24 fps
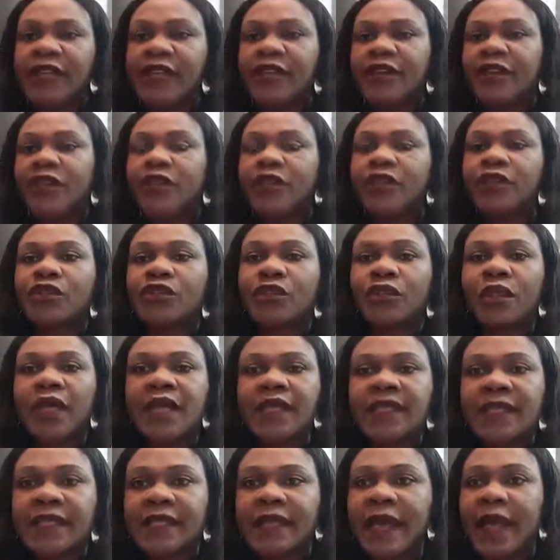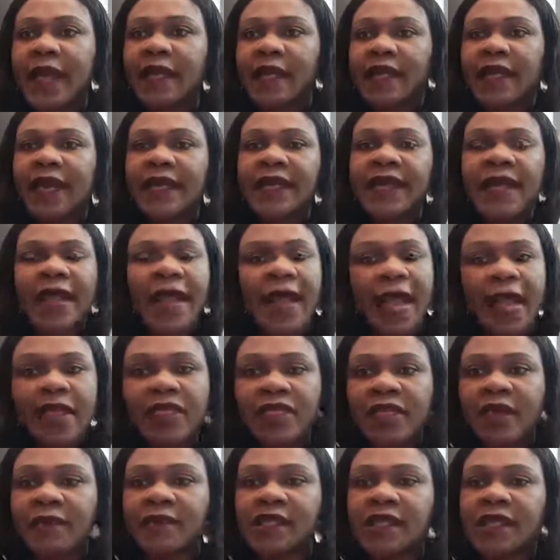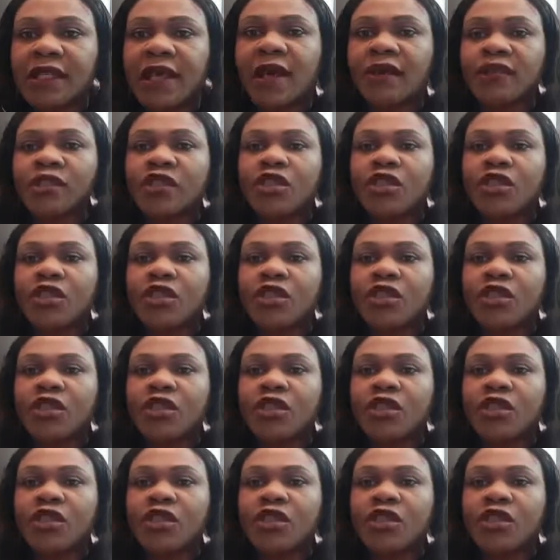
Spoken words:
you know, to the extent that they hate themselves.